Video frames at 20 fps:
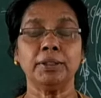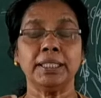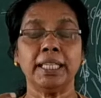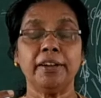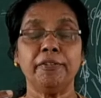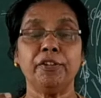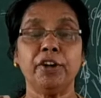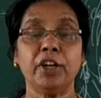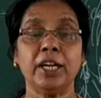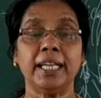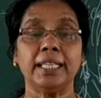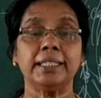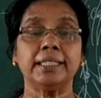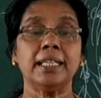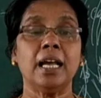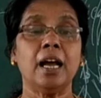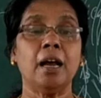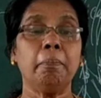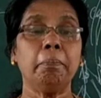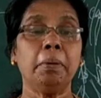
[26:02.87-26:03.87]
say for
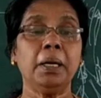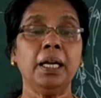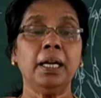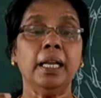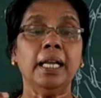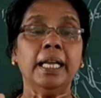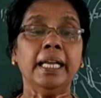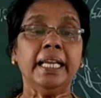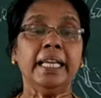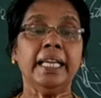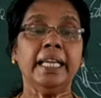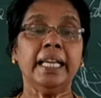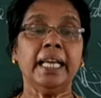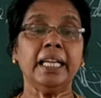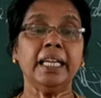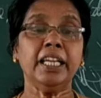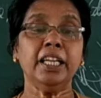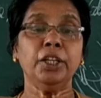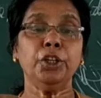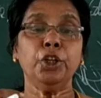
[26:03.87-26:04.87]
example, in a
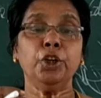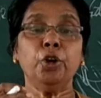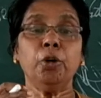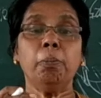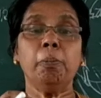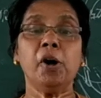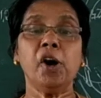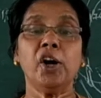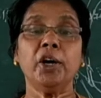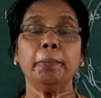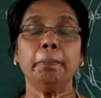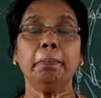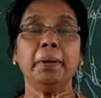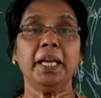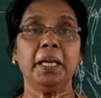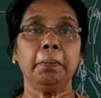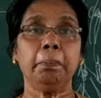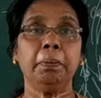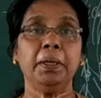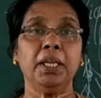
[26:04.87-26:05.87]
newborn
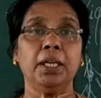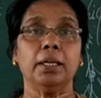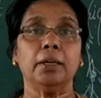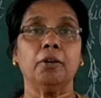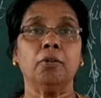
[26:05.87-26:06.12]
baby,